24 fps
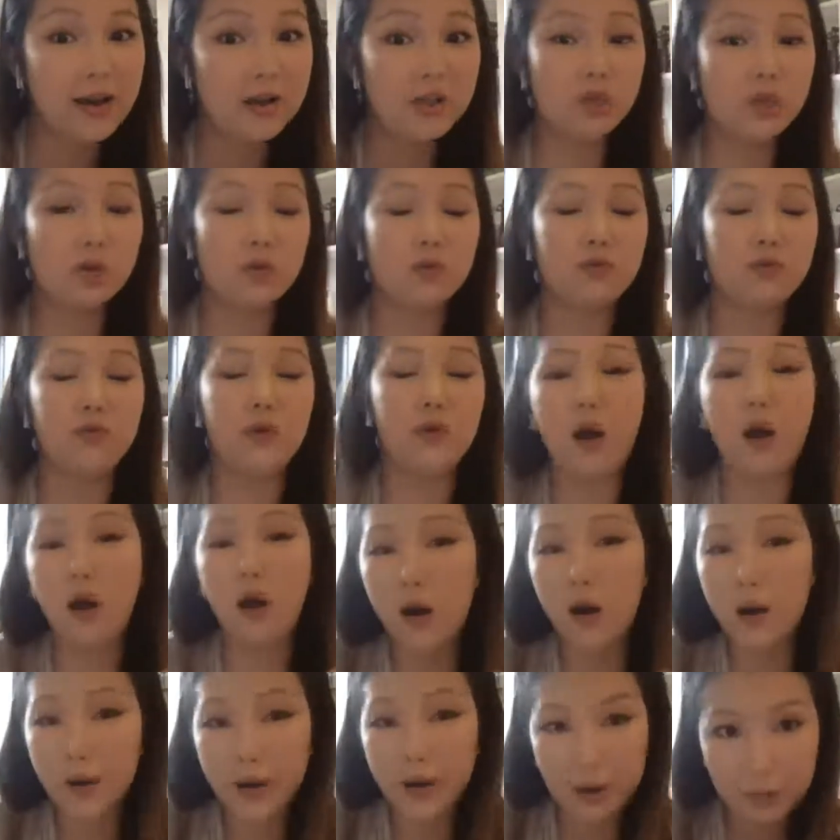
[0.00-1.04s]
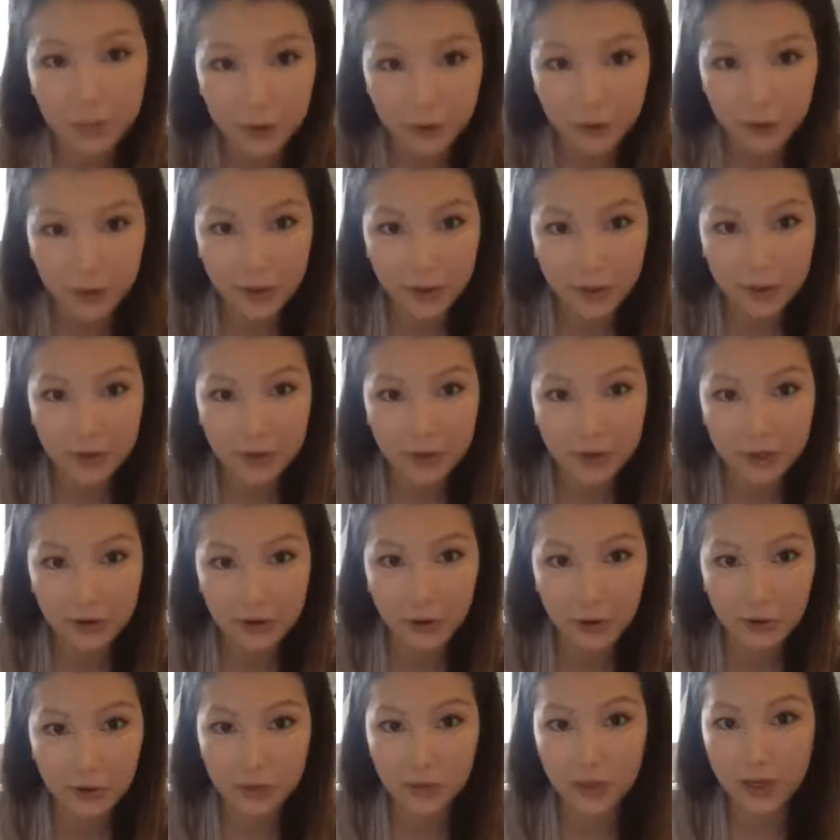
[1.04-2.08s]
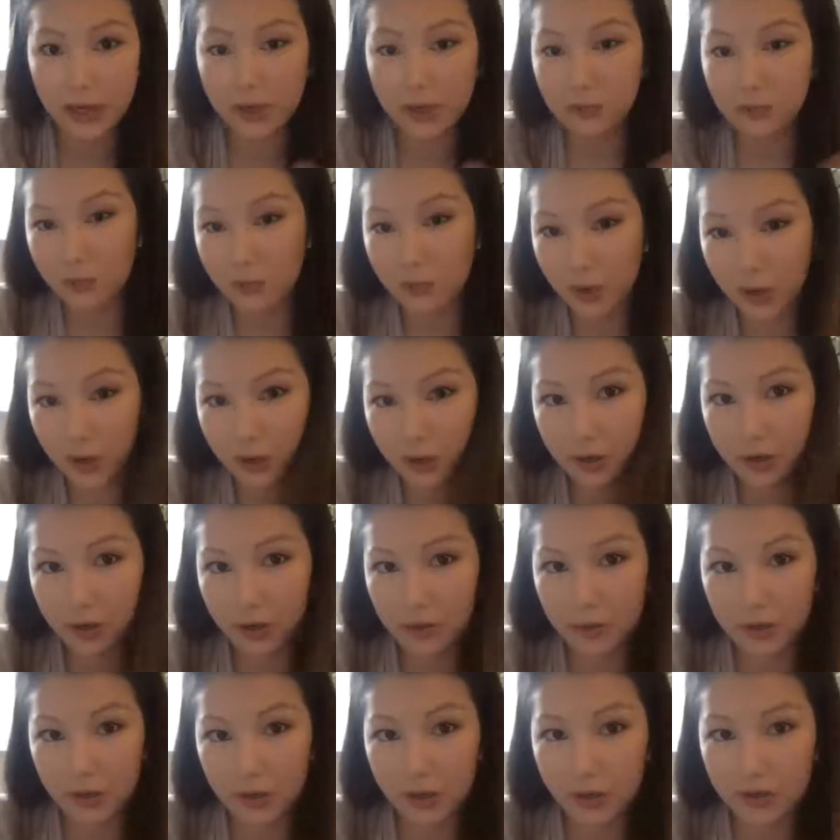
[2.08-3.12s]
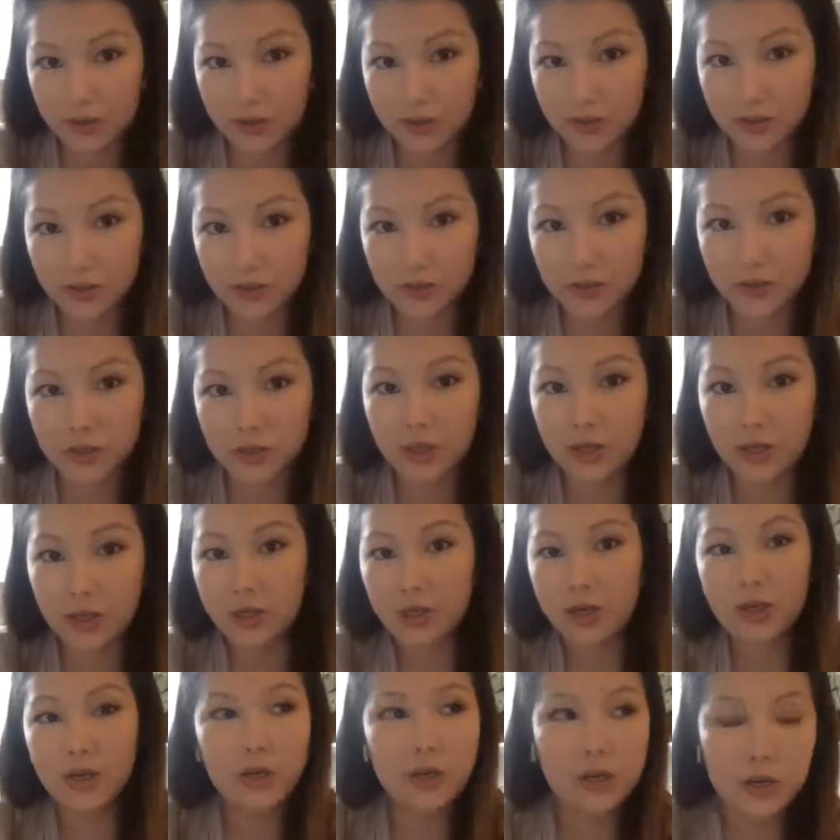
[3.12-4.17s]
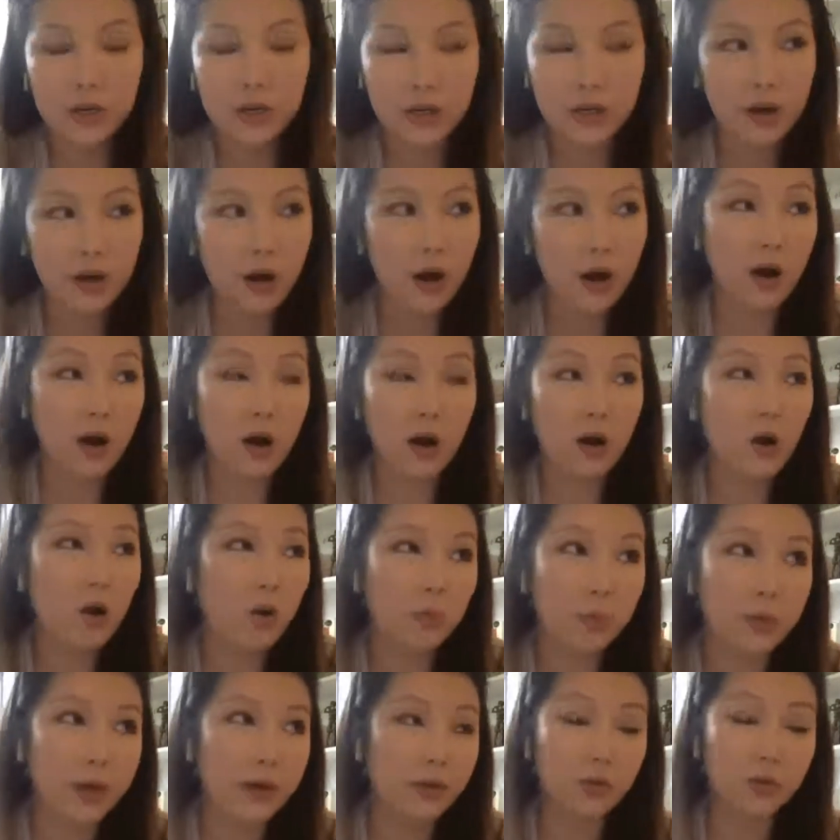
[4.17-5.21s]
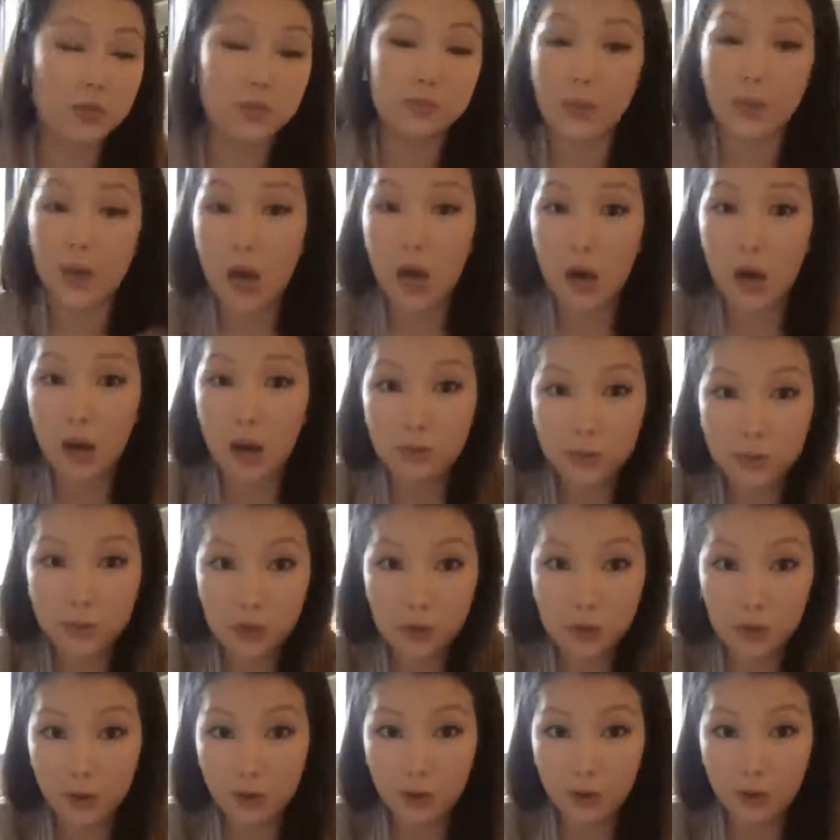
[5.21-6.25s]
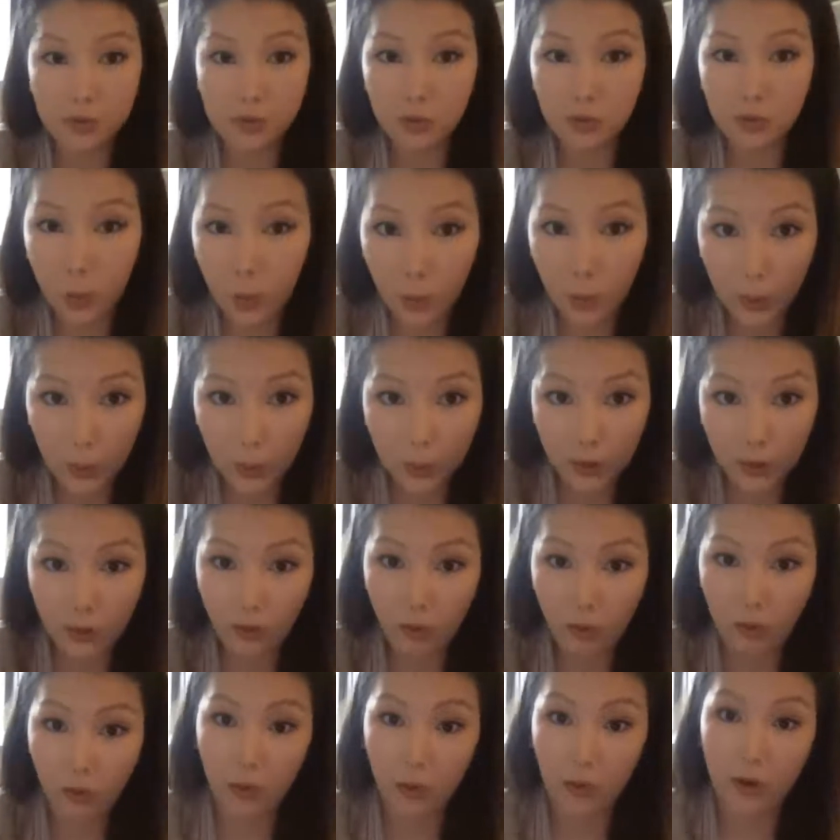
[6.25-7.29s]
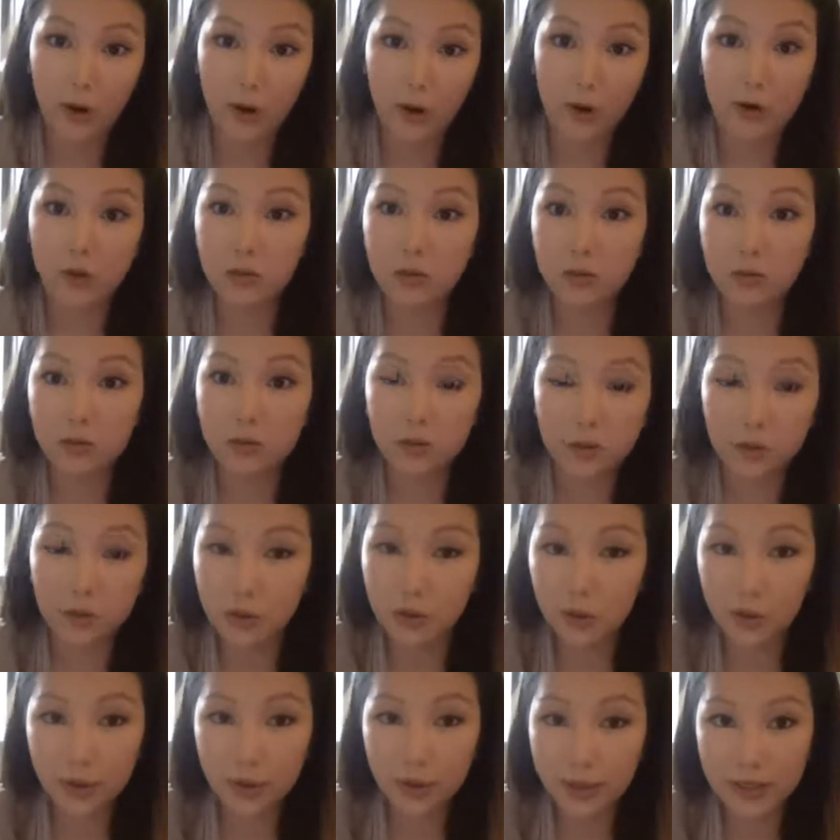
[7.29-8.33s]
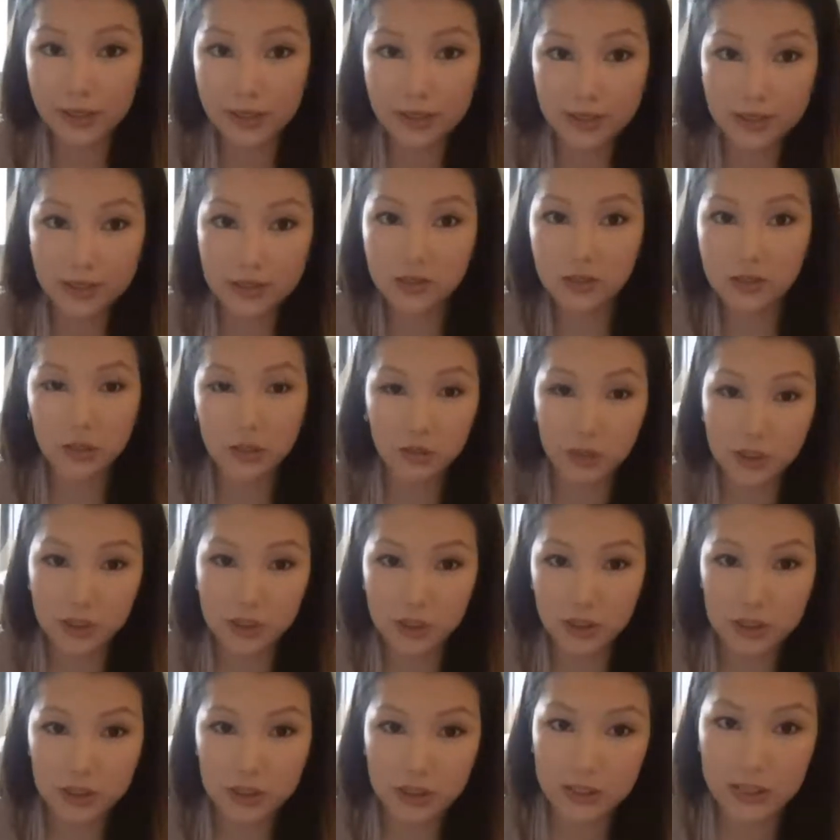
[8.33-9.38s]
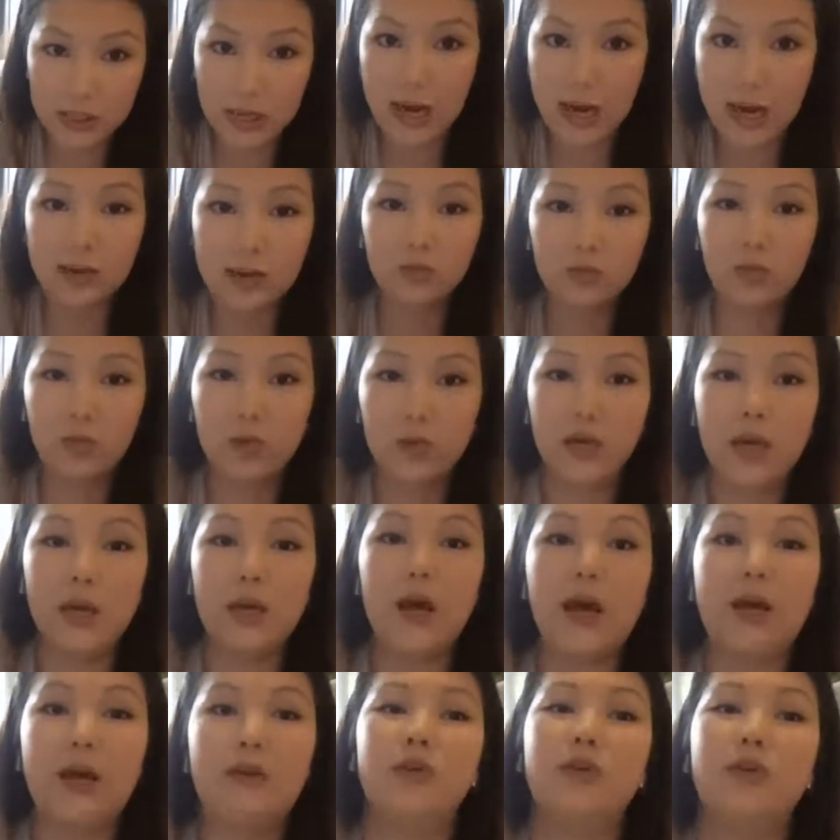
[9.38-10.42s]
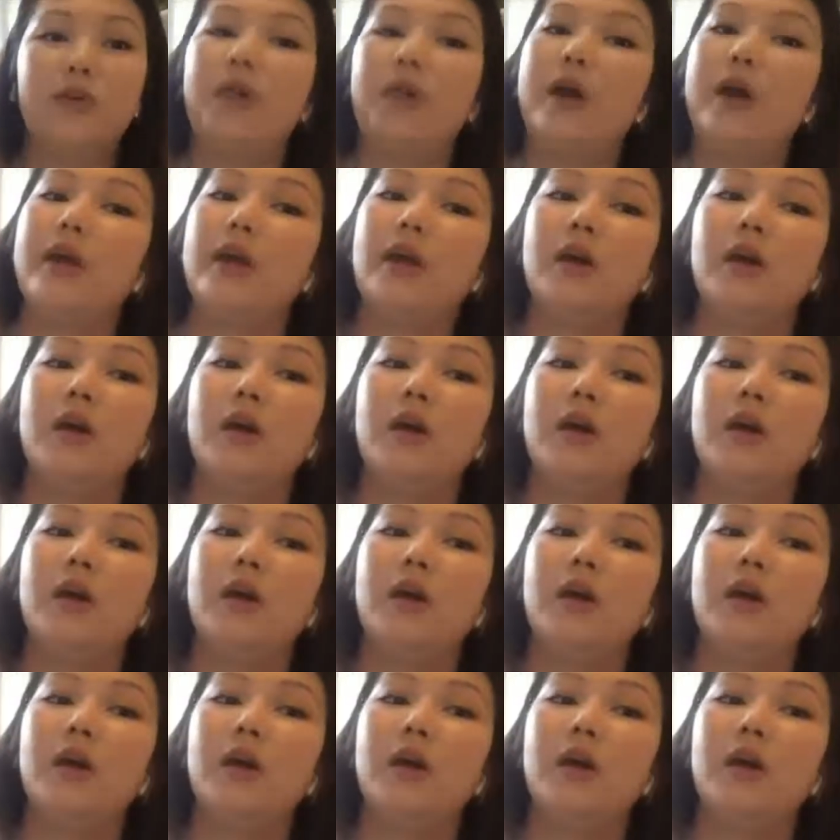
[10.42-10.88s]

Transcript: So if we are an immigrant, you know, who came to America because our homeland was bombed or there was a war or, you know, like situations like that, I feel like